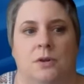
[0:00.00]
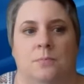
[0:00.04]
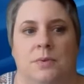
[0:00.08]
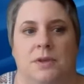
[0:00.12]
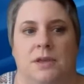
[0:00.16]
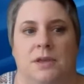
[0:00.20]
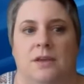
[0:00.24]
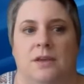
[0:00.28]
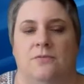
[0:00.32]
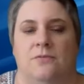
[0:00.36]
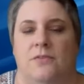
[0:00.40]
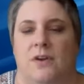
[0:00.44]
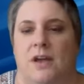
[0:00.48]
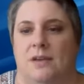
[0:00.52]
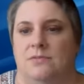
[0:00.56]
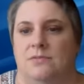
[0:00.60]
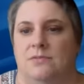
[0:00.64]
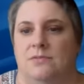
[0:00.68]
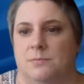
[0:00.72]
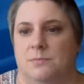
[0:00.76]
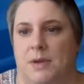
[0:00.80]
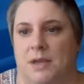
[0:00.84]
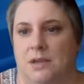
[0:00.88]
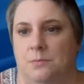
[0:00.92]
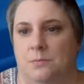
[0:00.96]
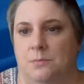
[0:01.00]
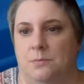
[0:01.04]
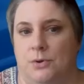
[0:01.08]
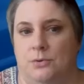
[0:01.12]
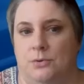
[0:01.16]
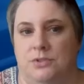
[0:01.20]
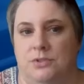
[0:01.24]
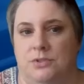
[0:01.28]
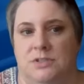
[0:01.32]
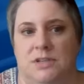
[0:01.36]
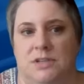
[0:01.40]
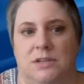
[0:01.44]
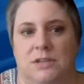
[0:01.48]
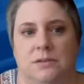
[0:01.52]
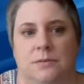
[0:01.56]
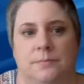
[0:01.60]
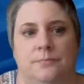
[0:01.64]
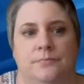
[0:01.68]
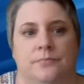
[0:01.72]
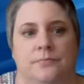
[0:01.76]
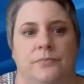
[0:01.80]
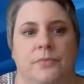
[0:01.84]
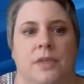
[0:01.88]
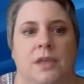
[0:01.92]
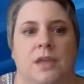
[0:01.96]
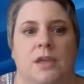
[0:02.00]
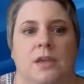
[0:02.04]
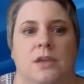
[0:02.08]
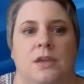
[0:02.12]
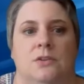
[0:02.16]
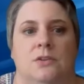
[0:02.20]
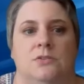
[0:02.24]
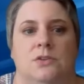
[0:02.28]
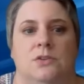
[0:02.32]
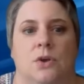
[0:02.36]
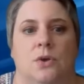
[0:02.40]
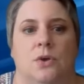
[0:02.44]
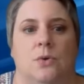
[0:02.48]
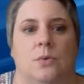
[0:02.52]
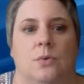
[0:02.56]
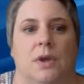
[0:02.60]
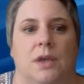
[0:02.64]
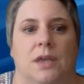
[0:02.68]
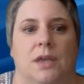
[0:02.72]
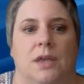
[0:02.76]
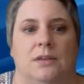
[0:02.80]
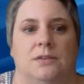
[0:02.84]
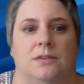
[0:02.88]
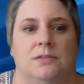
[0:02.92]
and BA5 spike protein. So